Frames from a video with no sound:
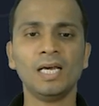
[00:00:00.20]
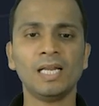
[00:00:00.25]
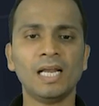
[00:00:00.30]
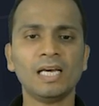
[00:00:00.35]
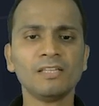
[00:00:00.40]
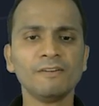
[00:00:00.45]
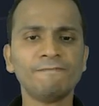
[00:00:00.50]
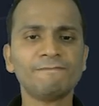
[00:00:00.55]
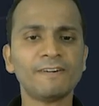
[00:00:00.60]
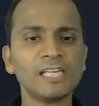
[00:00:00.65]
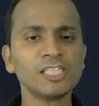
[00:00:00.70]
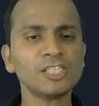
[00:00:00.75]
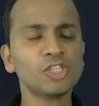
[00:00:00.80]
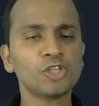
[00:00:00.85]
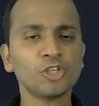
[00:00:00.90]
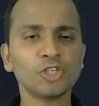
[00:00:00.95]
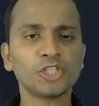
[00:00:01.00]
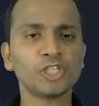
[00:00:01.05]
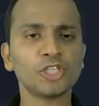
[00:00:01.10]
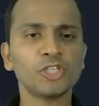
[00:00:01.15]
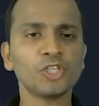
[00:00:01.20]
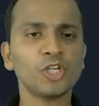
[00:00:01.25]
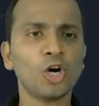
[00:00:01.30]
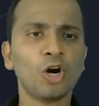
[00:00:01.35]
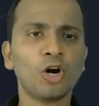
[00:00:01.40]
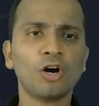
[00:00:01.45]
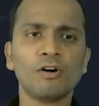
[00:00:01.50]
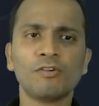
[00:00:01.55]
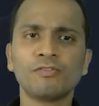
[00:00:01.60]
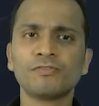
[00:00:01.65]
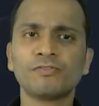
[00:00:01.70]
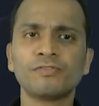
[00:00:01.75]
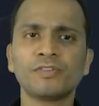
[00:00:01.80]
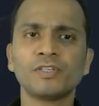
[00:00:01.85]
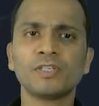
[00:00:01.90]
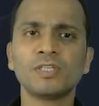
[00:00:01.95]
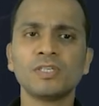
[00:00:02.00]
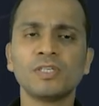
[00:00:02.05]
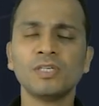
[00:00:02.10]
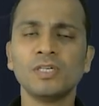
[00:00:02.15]
Now the first question of
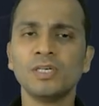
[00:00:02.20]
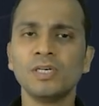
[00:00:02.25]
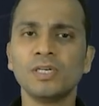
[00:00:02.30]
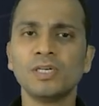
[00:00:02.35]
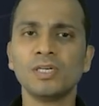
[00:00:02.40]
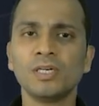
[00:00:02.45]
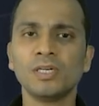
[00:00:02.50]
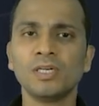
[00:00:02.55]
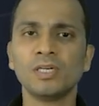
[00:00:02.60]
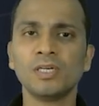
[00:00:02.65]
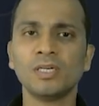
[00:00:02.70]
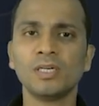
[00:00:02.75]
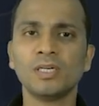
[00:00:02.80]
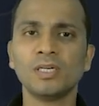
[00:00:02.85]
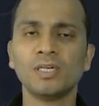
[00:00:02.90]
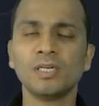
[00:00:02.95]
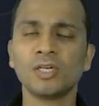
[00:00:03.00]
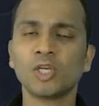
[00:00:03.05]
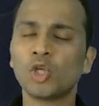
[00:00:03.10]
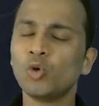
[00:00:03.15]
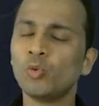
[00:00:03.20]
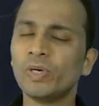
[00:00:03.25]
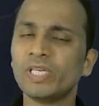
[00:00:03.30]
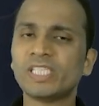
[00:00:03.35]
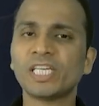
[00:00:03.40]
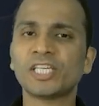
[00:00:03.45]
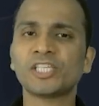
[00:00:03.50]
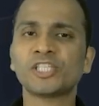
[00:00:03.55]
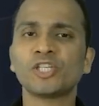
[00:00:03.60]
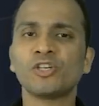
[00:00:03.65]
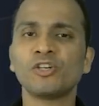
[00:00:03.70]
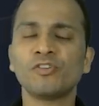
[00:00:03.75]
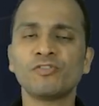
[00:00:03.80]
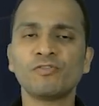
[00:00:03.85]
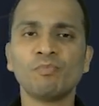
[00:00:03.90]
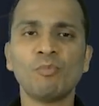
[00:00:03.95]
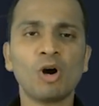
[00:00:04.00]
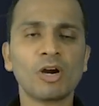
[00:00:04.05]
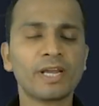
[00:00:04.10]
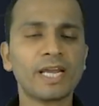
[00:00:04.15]
uh, Q A section of
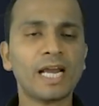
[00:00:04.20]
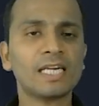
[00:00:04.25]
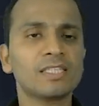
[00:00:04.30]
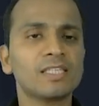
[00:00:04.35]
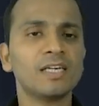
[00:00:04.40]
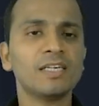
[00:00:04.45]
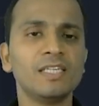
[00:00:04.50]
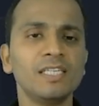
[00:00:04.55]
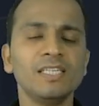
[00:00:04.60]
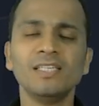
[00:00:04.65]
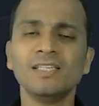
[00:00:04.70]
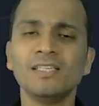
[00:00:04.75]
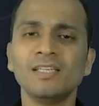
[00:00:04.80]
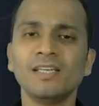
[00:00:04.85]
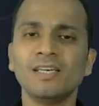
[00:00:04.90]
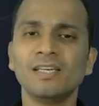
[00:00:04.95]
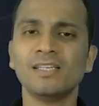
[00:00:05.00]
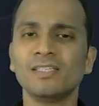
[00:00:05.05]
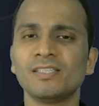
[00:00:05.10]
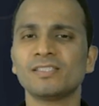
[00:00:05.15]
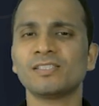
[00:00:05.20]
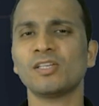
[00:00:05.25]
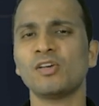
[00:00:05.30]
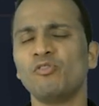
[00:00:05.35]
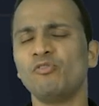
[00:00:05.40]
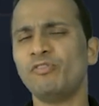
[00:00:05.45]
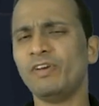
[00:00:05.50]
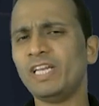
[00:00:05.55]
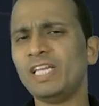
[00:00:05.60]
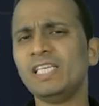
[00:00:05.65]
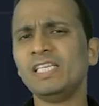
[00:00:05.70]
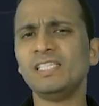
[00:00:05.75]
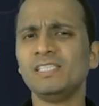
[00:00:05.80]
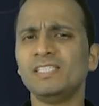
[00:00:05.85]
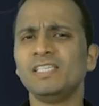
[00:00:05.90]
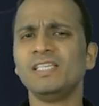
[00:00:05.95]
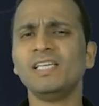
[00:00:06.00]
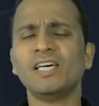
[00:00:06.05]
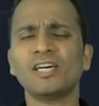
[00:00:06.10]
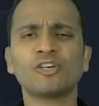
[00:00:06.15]
mock-cap thirteen is very
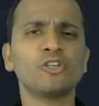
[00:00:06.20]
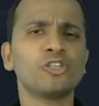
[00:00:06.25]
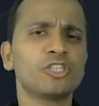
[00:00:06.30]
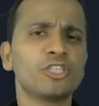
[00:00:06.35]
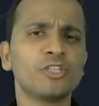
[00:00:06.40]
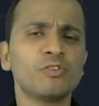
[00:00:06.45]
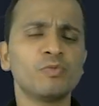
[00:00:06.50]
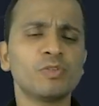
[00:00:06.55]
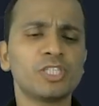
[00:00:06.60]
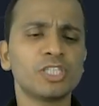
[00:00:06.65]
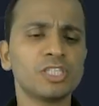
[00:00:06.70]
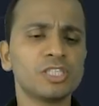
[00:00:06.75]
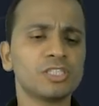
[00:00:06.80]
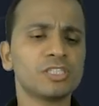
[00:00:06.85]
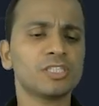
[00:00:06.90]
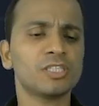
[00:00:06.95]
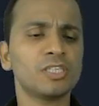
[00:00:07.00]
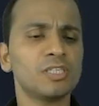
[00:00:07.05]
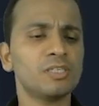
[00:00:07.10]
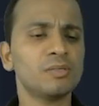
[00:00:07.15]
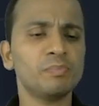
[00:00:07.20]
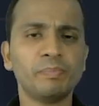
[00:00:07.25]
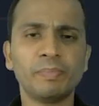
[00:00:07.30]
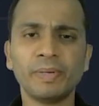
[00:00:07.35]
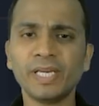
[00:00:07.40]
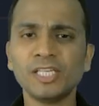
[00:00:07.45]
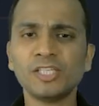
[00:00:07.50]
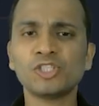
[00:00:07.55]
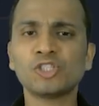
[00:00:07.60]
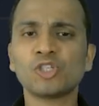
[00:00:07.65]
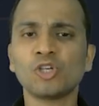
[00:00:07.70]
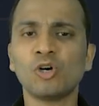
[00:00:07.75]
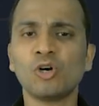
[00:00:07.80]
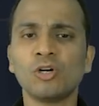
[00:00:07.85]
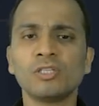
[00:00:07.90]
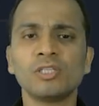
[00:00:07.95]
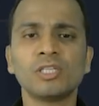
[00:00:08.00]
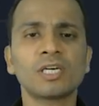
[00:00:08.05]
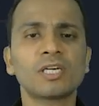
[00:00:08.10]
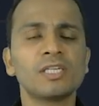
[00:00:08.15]
easy, a question which is uh, based
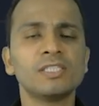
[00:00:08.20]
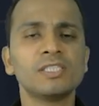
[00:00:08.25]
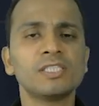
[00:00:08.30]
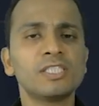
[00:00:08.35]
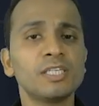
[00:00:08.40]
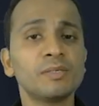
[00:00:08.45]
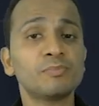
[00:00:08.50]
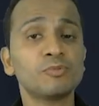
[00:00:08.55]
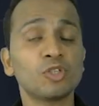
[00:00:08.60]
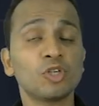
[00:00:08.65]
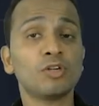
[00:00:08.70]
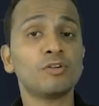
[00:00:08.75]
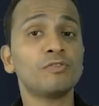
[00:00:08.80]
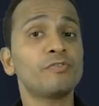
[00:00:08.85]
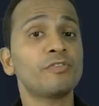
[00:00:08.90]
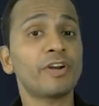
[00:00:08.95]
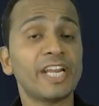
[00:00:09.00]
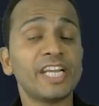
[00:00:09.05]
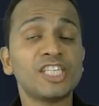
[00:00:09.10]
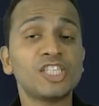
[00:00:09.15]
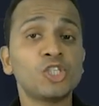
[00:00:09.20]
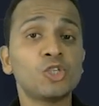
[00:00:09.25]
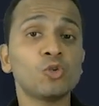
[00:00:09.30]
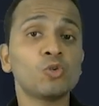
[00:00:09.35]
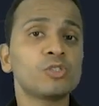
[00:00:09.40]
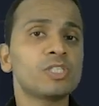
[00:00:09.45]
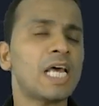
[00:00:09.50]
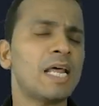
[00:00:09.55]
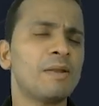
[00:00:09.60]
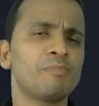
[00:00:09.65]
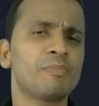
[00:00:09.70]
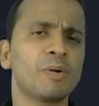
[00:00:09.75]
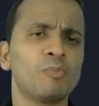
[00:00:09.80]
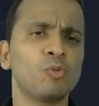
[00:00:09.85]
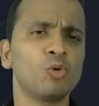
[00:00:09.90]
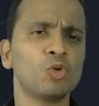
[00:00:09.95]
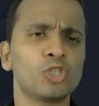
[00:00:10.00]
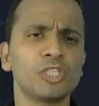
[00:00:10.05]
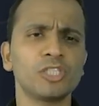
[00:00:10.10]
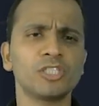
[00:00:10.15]
on the concept of ratios and
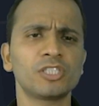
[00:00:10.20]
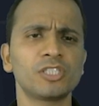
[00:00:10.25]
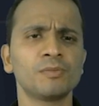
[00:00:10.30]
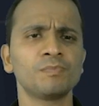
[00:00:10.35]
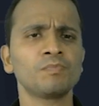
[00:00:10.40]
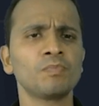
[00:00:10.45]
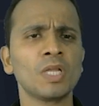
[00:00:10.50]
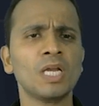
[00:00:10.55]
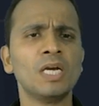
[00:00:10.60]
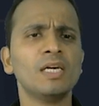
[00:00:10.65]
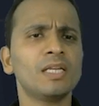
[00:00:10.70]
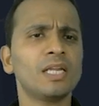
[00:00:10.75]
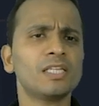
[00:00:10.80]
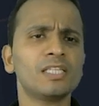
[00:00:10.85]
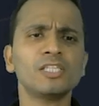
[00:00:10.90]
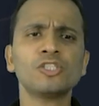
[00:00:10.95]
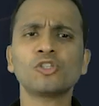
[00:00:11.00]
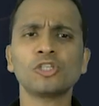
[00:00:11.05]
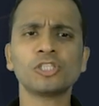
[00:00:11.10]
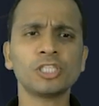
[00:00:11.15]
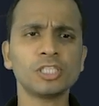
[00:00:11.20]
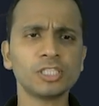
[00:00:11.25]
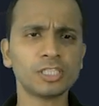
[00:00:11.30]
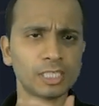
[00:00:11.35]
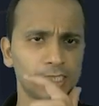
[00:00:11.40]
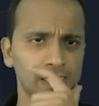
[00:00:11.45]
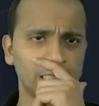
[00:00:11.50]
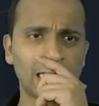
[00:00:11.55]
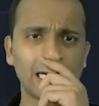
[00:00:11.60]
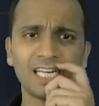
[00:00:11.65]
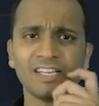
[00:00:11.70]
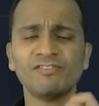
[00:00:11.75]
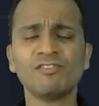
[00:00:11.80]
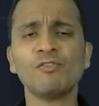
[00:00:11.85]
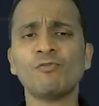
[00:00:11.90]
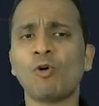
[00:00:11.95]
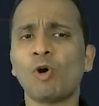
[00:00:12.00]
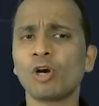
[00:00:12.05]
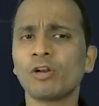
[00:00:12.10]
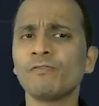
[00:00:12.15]
proportions. Now this question says that if
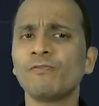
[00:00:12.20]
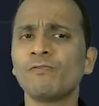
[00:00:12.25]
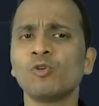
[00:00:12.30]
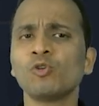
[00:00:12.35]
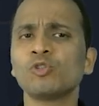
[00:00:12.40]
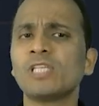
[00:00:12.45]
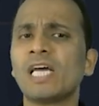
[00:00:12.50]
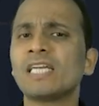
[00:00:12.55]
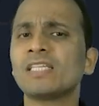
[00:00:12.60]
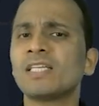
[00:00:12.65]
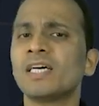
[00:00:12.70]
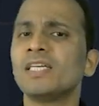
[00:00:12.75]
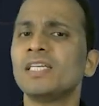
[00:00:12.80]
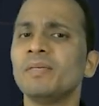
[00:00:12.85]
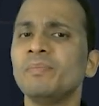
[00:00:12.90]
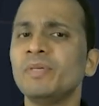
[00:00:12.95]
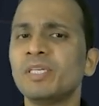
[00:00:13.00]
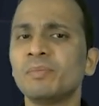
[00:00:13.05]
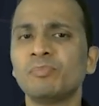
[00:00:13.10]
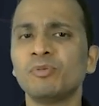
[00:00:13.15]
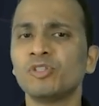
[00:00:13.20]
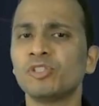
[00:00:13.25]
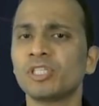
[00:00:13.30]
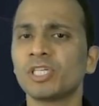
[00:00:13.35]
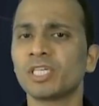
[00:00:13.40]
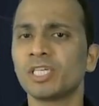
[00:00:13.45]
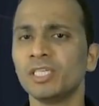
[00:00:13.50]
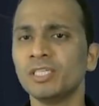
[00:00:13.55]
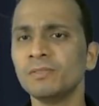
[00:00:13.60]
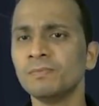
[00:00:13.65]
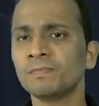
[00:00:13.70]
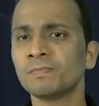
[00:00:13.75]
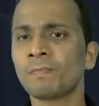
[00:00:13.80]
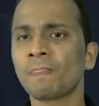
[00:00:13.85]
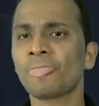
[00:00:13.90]
the water flows at thirty meters per second,